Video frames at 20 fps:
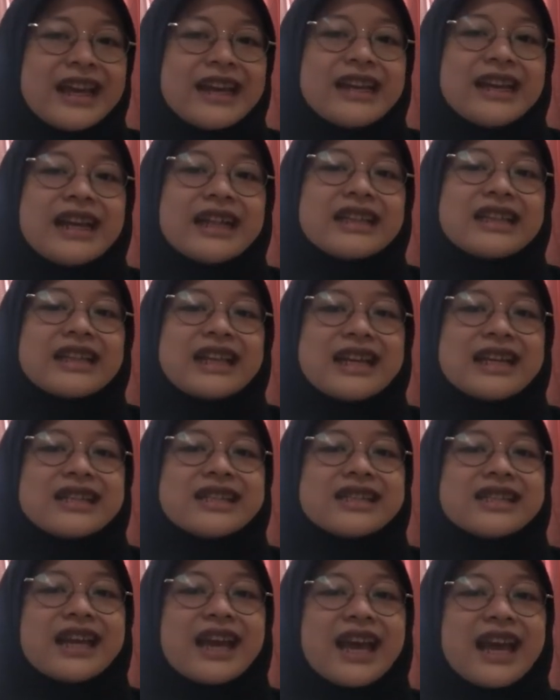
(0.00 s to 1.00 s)
that
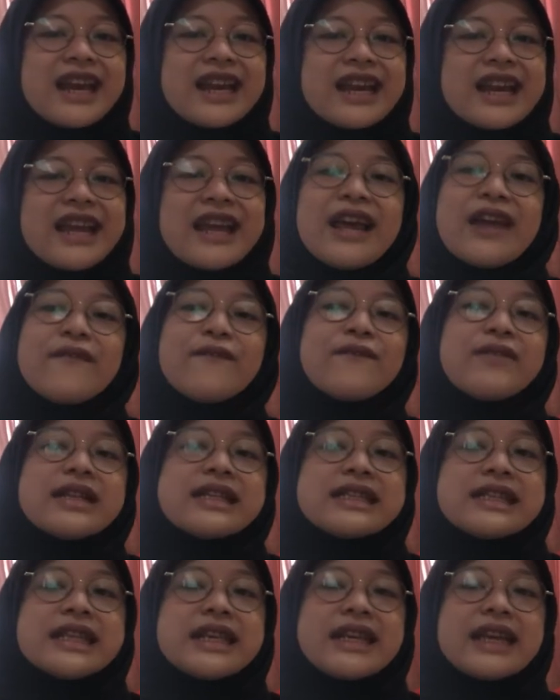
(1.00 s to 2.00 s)
trains and
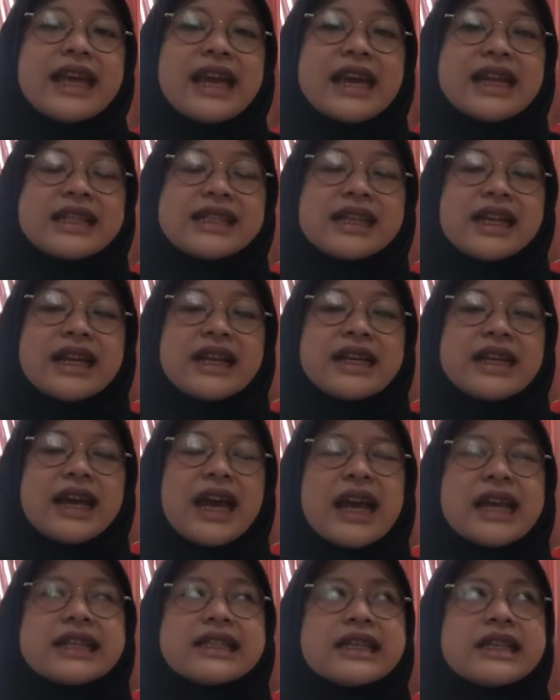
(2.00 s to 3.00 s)
investigates
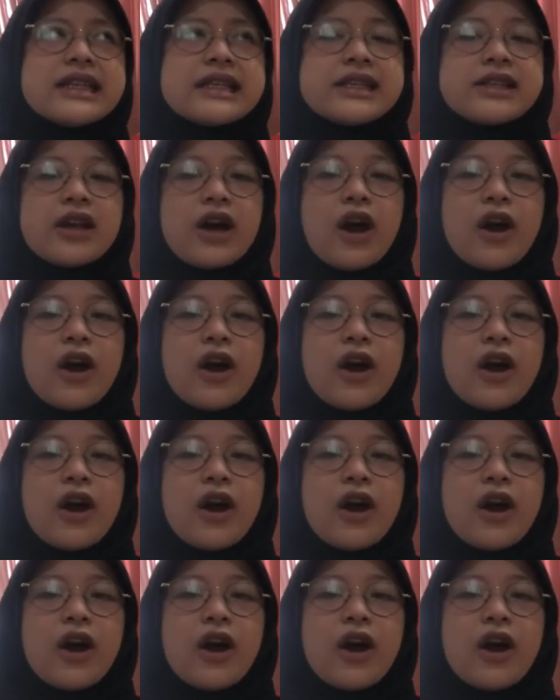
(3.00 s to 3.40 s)
the essence